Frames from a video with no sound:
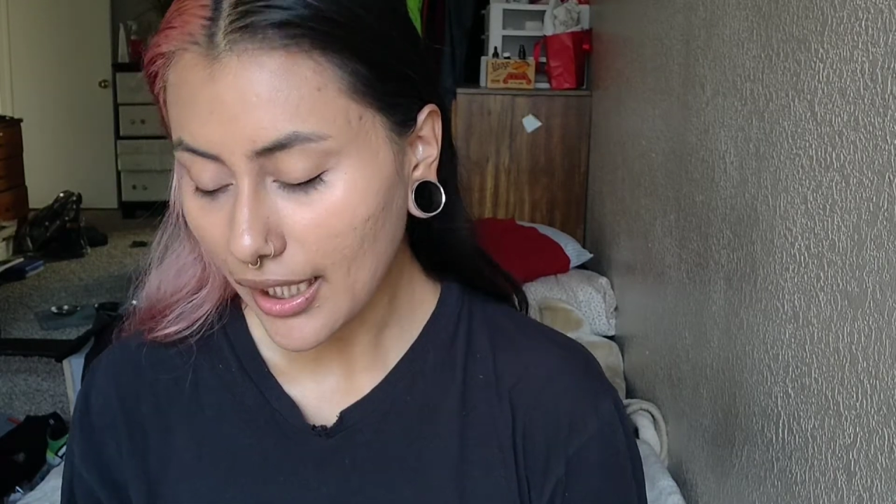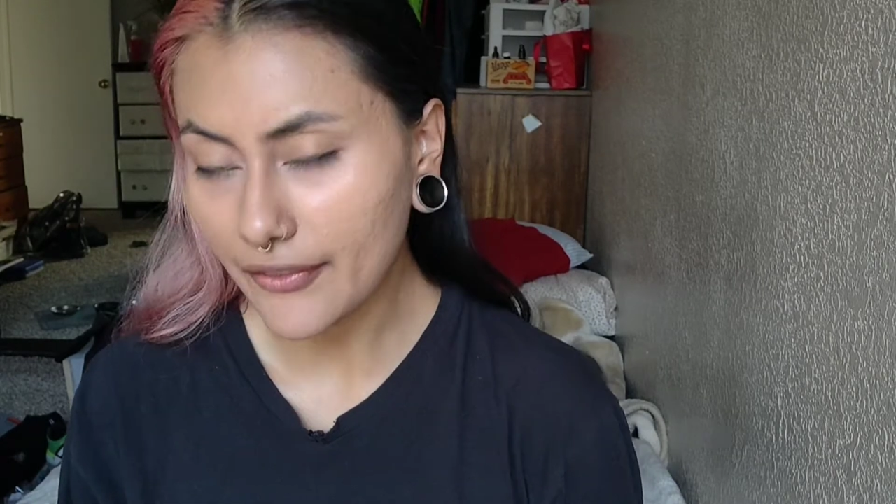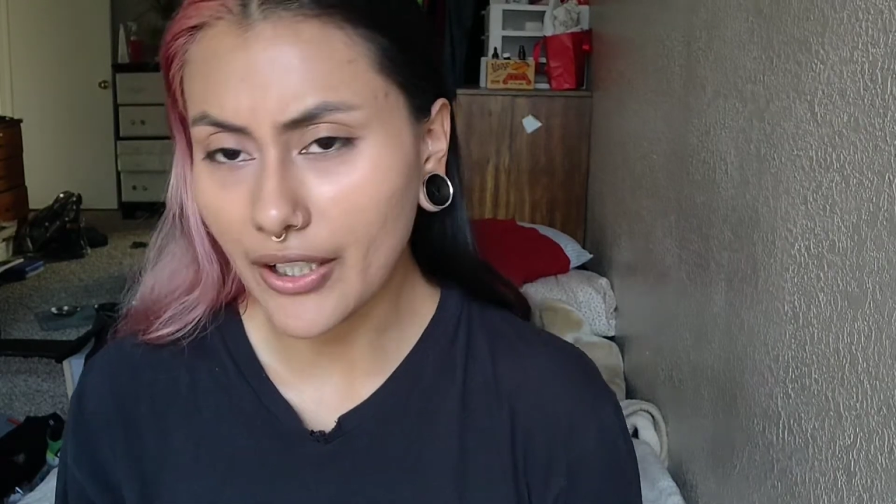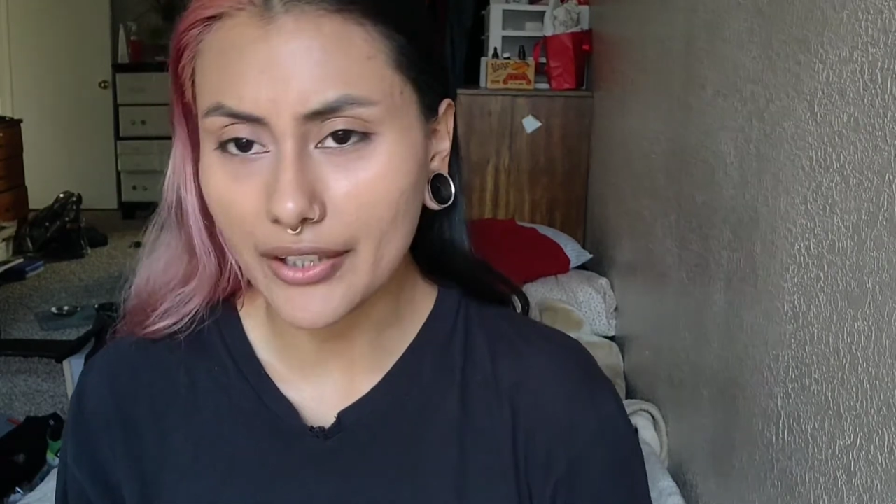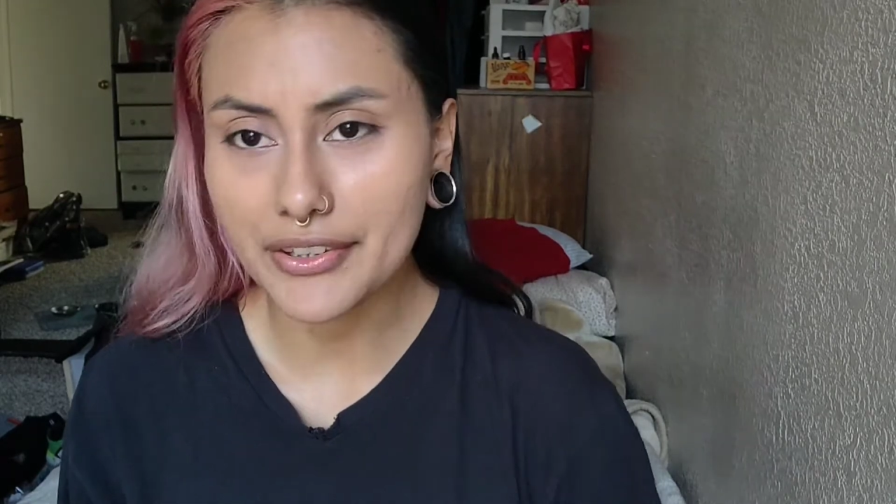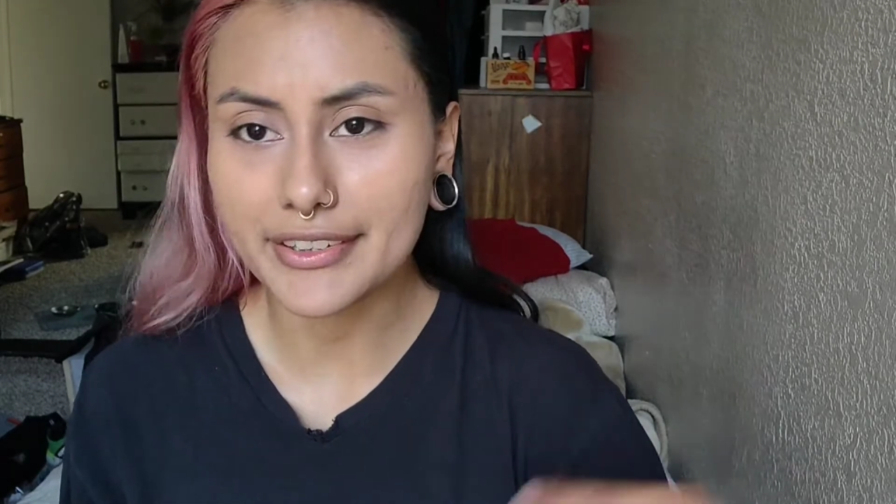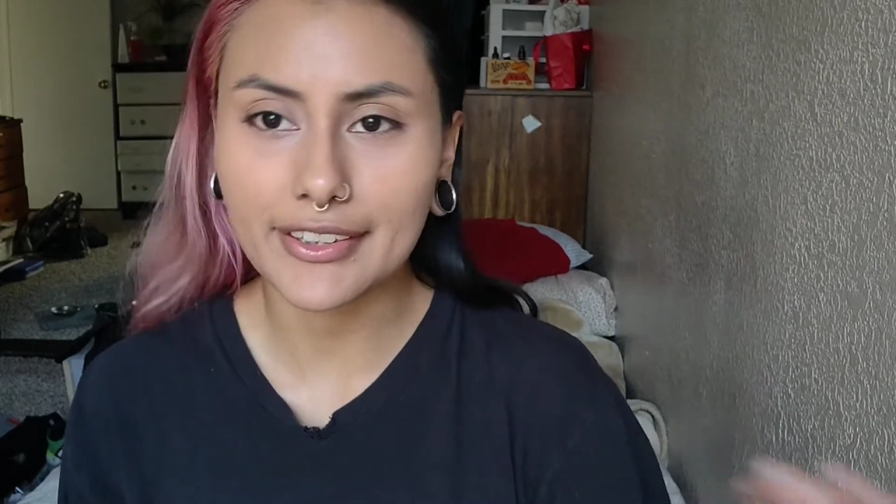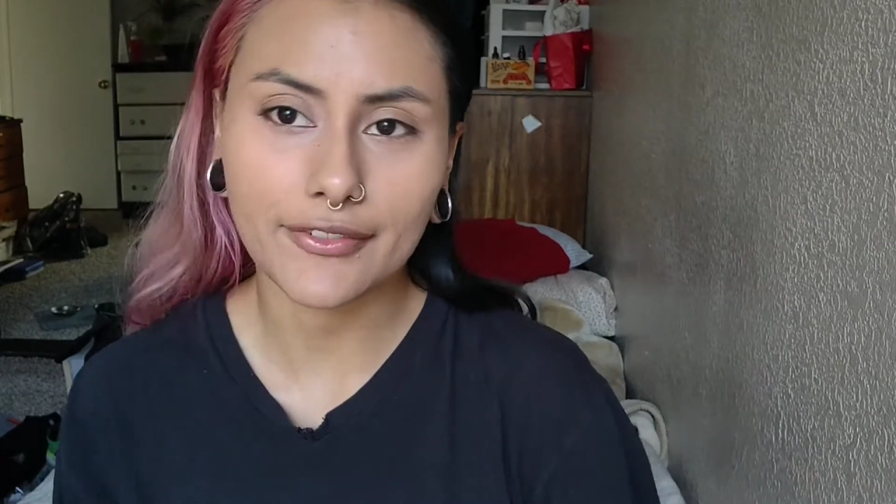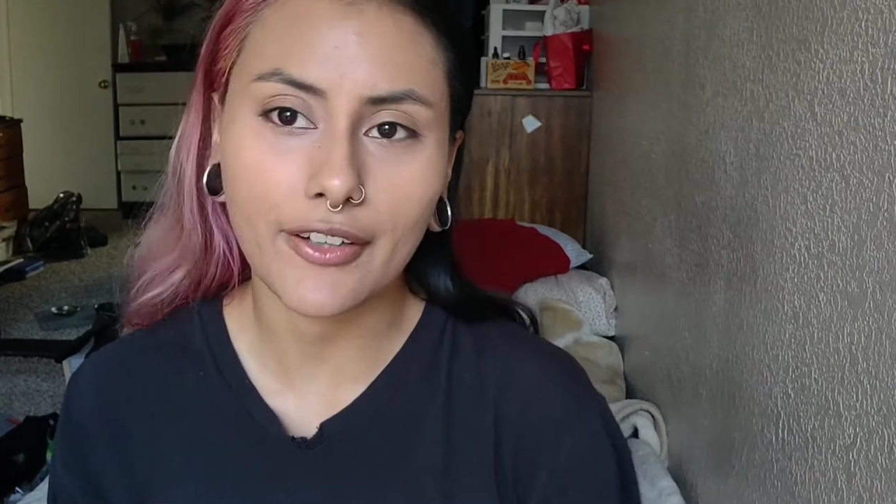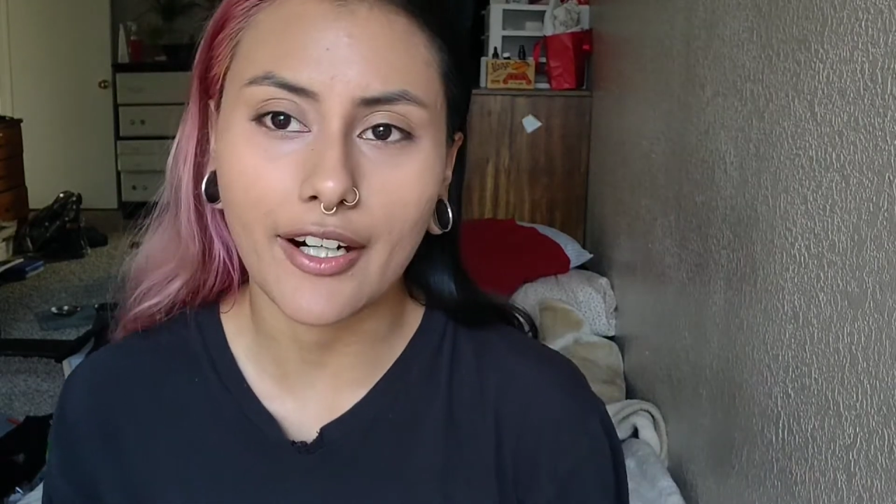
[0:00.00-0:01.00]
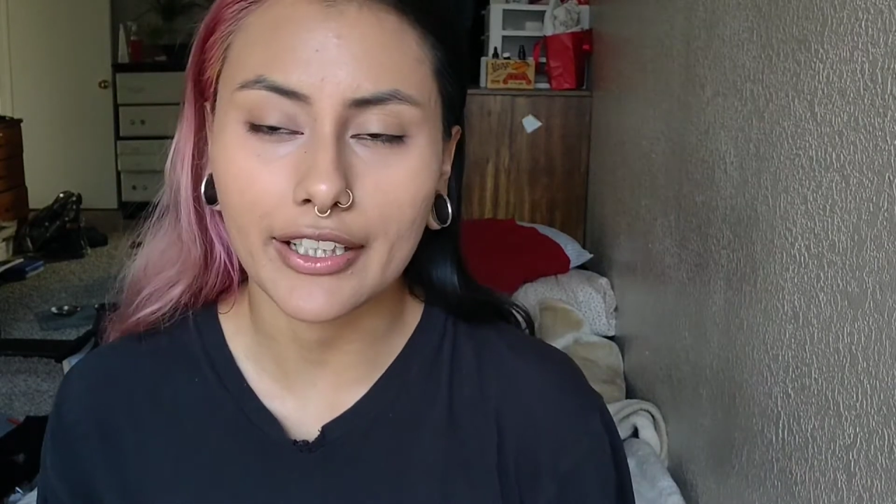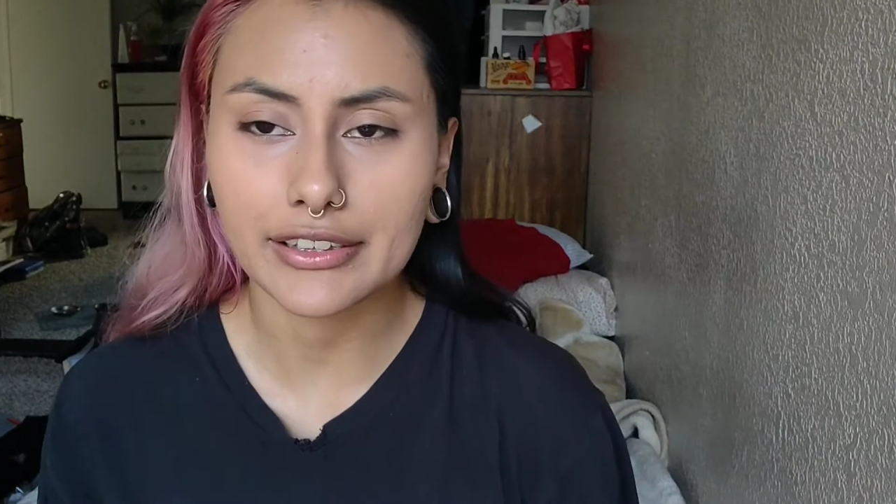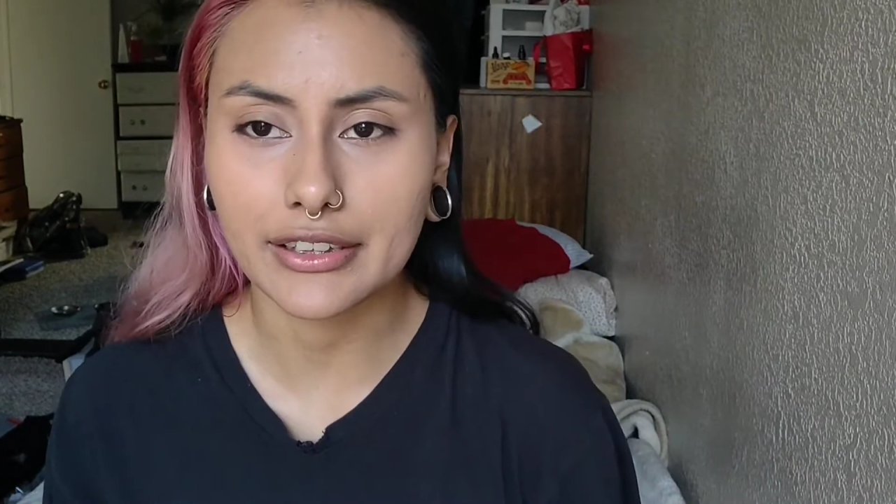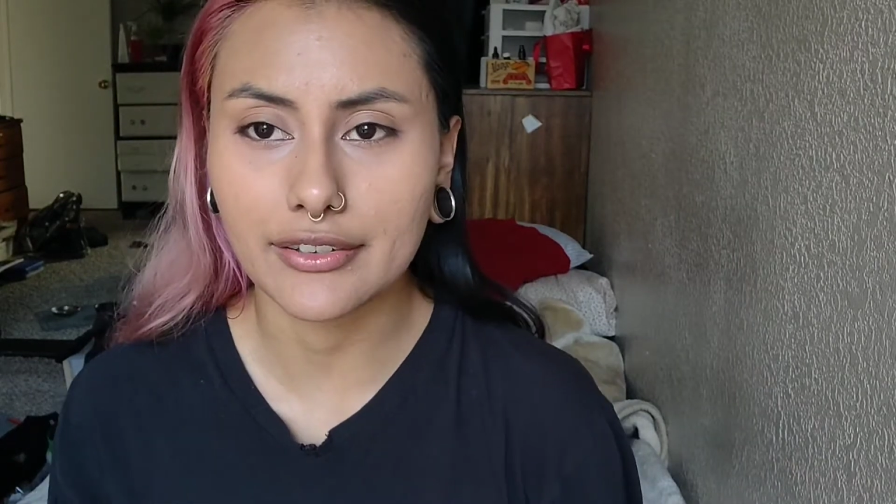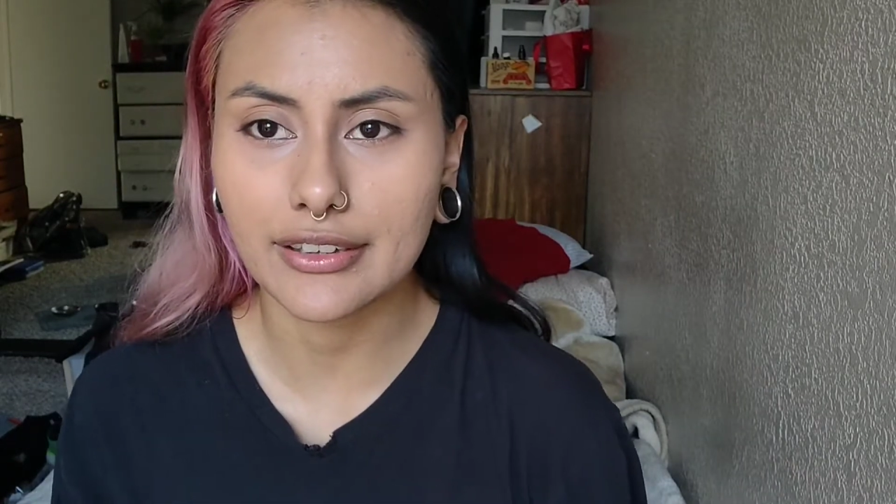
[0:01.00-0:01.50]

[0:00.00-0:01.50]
I've gotten this far, you know,